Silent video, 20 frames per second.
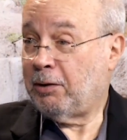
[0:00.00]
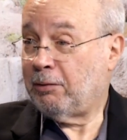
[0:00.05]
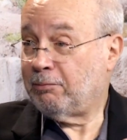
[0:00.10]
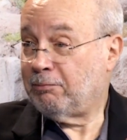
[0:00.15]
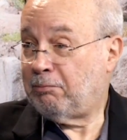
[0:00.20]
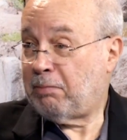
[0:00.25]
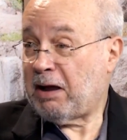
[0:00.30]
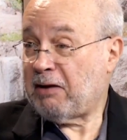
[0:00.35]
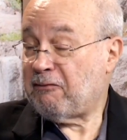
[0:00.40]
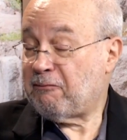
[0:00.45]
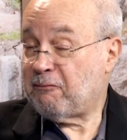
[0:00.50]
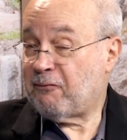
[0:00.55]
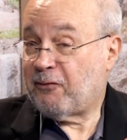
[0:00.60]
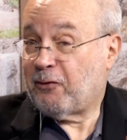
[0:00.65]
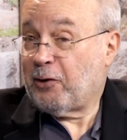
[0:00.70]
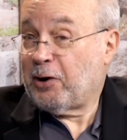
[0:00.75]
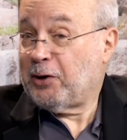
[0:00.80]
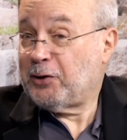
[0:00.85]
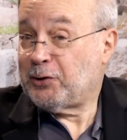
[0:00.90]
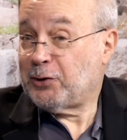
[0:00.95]
buy
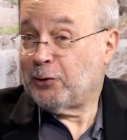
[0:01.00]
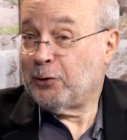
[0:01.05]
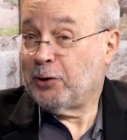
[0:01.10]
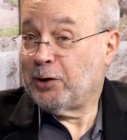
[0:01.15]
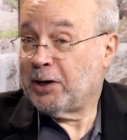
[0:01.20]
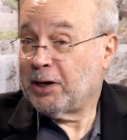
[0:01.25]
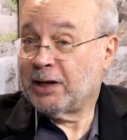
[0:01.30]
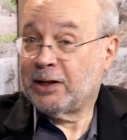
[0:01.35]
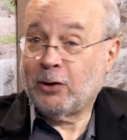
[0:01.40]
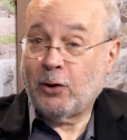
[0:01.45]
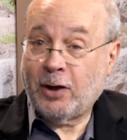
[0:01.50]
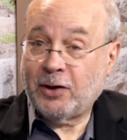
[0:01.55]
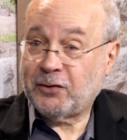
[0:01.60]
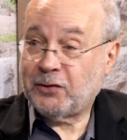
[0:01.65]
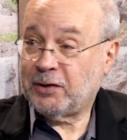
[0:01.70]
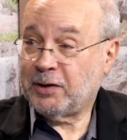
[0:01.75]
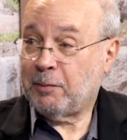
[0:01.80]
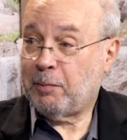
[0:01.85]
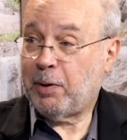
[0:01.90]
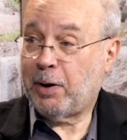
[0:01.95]
furniture in a
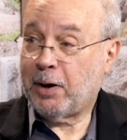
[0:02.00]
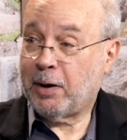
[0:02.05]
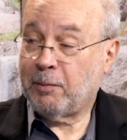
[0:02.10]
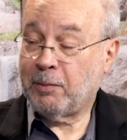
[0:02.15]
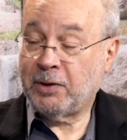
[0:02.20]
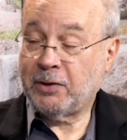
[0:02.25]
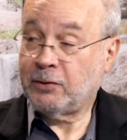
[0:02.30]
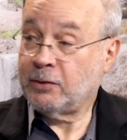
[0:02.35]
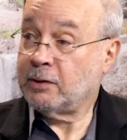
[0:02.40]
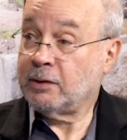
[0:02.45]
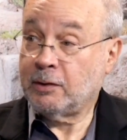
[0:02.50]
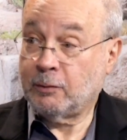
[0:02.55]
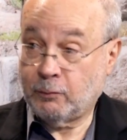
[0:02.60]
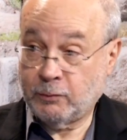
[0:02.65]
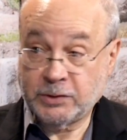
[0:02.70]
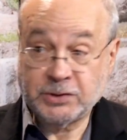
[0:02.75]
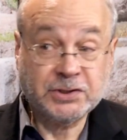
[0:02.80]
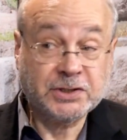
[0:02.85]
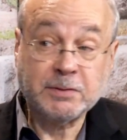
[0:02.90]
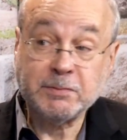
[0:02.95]
glossy apartment,
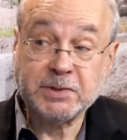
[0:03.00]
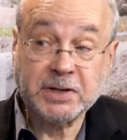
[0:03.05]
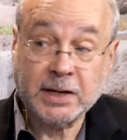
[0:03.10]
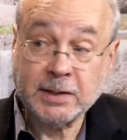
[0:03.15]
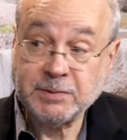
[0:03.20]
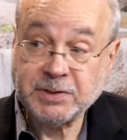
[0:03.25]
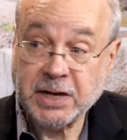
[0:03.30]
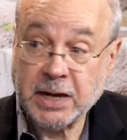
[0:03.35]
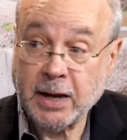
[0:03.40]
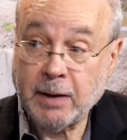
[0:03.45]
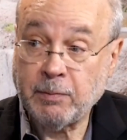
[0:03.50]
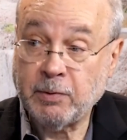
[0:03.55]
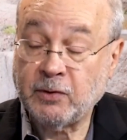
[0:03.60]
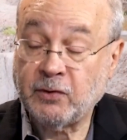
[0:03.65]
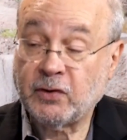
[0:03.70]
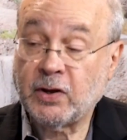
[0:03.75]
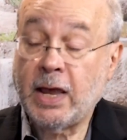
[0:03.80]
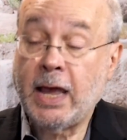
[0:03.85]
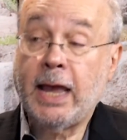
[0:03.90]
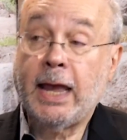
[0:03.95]
which sometimes happens
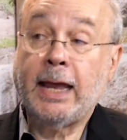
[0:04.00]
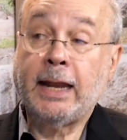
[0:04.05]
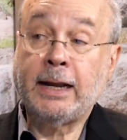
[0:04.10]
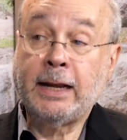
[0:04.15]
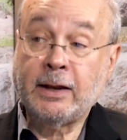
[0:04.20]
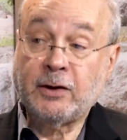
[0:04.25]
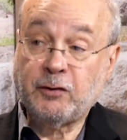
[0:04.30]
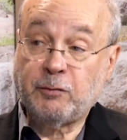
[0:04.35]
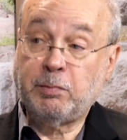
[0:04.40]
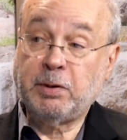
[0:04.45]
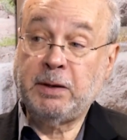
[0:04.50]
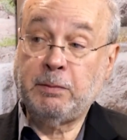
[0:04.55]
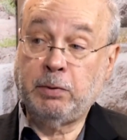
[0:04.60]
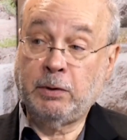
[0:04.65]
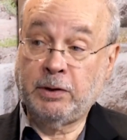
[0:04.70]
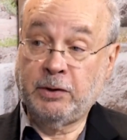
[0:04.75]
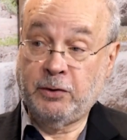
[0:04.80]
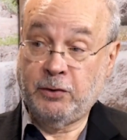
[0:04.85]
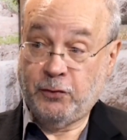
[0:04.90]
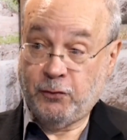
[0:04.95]
and gets people
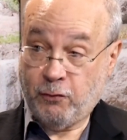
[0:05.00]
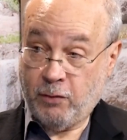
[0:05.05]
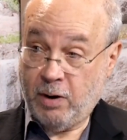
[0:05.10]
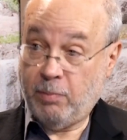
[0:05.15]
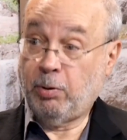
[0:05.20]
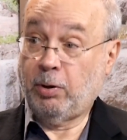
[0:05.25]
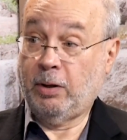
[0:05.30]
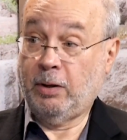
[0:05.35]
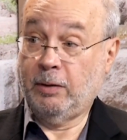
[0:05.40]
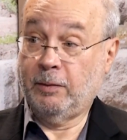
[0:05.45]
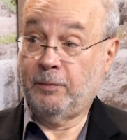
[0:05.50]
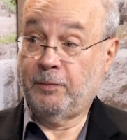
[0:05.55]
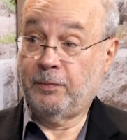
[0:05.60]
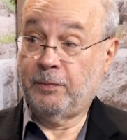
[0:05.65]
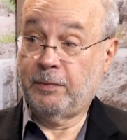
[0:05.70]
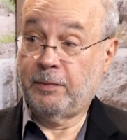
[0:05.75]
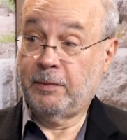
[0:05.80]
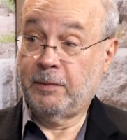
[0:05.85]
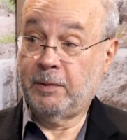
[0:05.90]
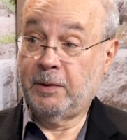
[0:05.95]
into trouble.
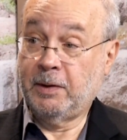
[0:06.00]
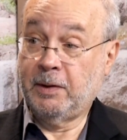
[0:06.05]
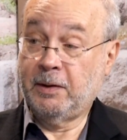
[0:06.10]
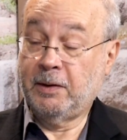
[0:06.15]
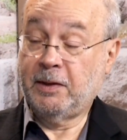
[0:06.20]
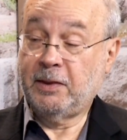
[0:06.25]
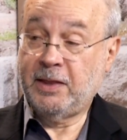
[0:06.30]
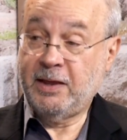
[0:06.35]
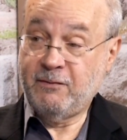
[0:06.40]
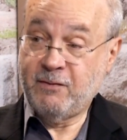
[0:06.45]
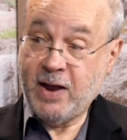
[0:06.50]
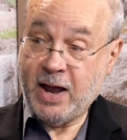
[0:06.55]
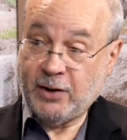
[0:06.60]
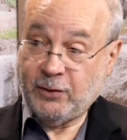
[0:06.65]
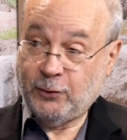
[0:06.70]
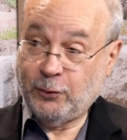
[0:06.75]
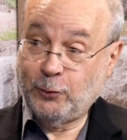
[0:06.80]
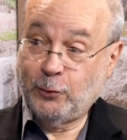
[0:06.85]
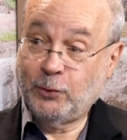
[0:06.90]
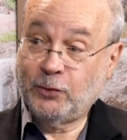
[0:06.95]
They've got
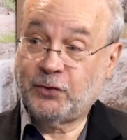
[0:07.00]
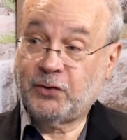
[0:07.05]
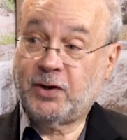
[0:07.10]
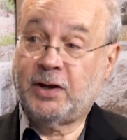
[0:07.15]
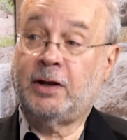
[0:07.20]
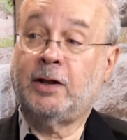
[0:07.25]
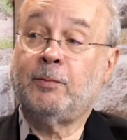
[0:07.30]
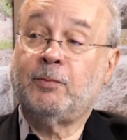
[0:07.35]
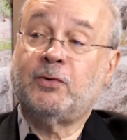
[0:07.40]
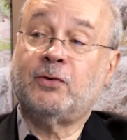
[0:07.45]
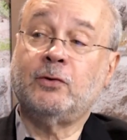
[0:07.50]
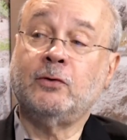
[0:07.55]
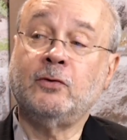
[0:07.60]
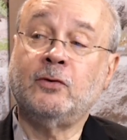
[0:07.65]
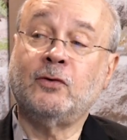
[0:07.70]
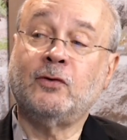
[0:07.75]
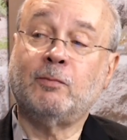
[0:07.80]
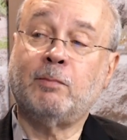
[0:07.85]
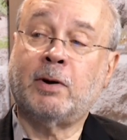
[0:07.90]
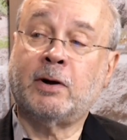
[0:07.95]
tools to help
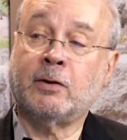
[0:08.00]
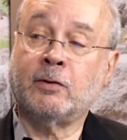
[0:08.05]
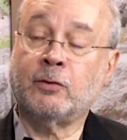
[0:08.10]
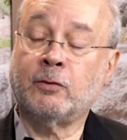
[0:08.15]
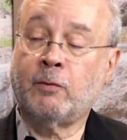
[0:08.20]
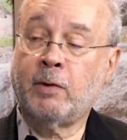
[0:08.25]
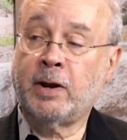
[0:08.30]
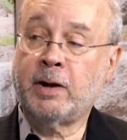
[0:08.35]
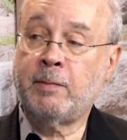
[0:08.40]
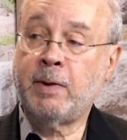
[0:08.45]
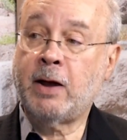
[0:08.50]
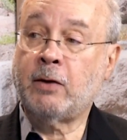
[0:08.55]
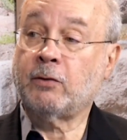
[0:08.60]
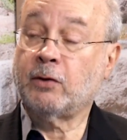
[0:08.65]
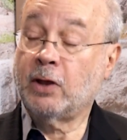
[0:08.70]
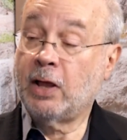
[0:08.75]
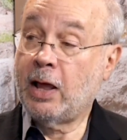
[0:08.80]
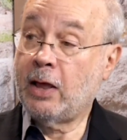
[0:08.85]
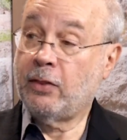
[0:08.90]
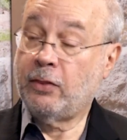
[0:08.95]
students borrow the right amount.
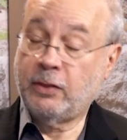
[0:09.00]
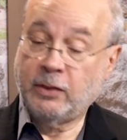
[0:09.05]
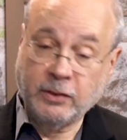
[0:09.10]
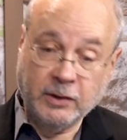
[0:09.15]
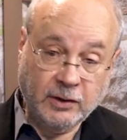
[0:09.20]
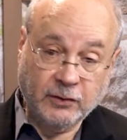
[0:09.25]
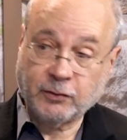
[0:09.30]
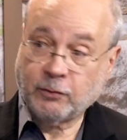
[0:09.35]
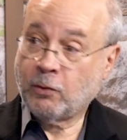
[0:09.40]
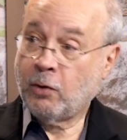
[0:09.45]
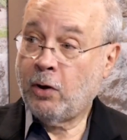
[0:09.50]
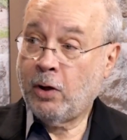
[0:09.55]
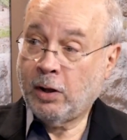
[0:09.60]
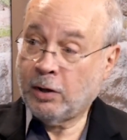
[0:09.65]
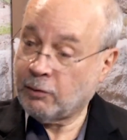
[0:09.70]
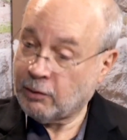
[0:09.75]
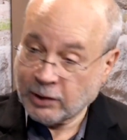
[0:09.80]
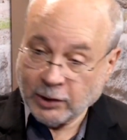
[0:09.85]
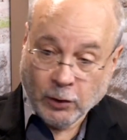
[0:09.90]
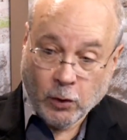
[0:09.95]
These are all
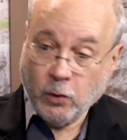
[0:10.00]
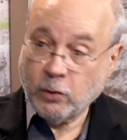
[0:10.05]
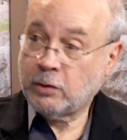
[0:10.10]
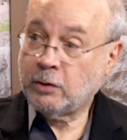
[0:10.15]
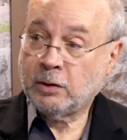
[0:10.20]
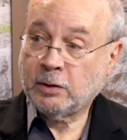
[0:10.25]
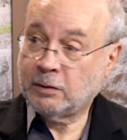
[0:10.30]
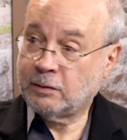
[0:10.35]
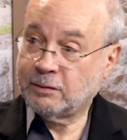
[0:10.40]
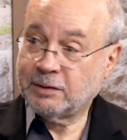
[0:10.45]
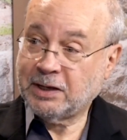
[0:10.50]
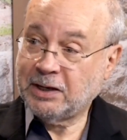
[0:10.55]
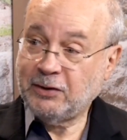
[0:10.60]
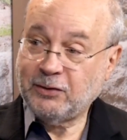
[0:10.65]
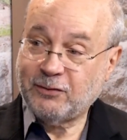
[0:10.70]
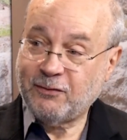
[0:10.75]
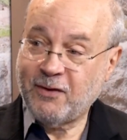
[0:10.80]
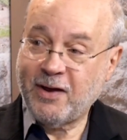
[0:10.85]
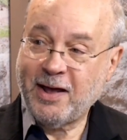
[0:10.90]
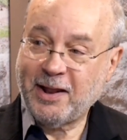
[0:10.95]
local
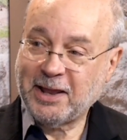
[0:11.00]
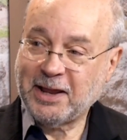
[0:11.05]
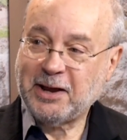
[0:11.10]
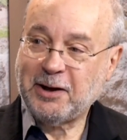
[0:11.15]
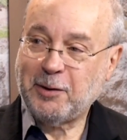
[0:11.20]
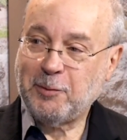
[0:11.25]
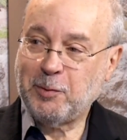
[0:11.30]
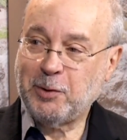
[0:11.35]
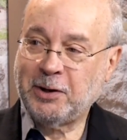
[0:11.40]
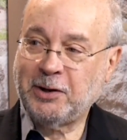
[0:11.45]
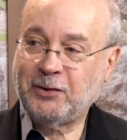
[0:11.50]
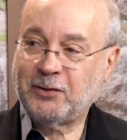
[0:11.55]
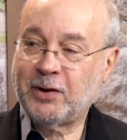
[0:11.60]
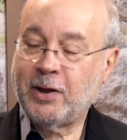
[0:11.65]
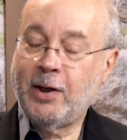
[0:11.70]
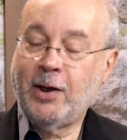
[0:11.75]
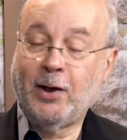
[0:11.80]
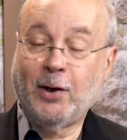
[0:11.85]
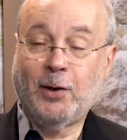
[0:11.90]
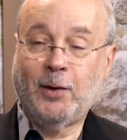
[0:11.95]
East Valley companies.
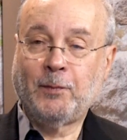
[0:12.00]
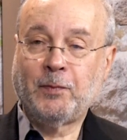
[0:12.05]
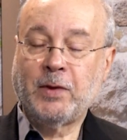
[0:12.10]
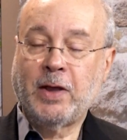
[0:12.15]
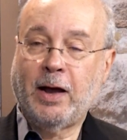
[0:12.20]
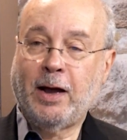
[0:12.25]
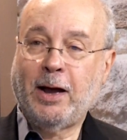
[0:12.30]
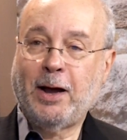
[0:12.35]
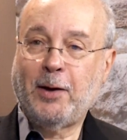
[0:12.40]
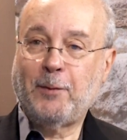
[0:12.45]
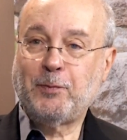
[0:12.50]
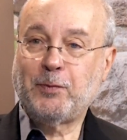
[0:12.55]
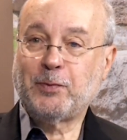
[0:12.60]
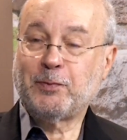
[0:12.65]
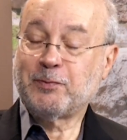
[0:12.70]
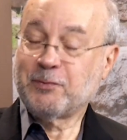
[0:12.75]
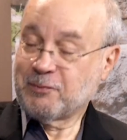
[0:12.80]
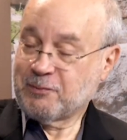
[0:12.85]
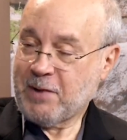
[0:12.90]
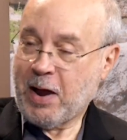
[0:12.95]

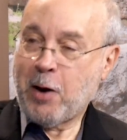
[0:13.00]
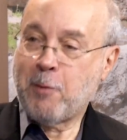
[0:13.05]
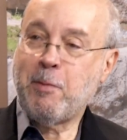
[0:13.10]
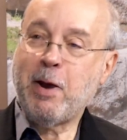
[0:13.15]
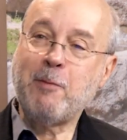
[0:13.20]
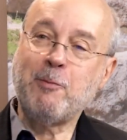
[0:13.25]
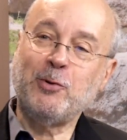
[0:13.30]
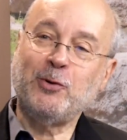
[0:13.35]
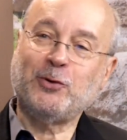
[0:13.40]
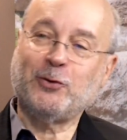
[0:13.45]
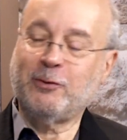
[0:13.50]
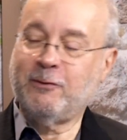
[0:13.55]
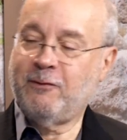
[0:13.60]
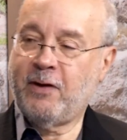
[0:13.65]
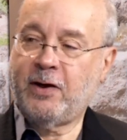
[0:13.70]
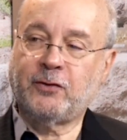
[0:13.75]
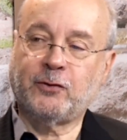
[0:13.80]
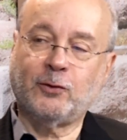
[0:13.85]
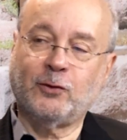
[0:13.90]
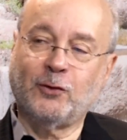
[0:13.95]
Our members are
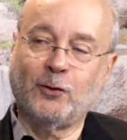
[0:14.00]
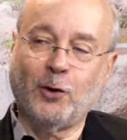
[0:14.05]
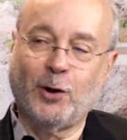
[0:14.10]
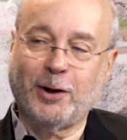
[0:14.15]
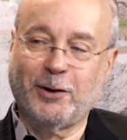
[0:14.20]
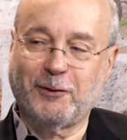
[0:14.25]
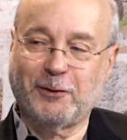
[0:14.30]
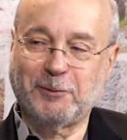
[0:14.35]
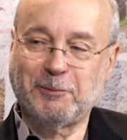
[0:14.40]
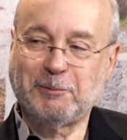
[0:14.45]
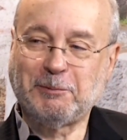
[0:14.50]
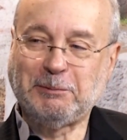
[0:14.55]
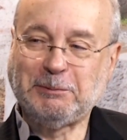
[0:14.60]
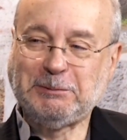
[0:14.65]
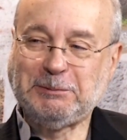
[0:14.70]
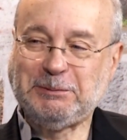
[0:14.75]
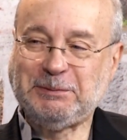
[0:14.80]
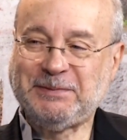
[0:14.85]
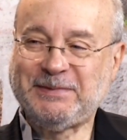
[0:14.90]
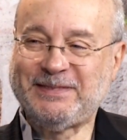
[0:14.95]
investors in all of them.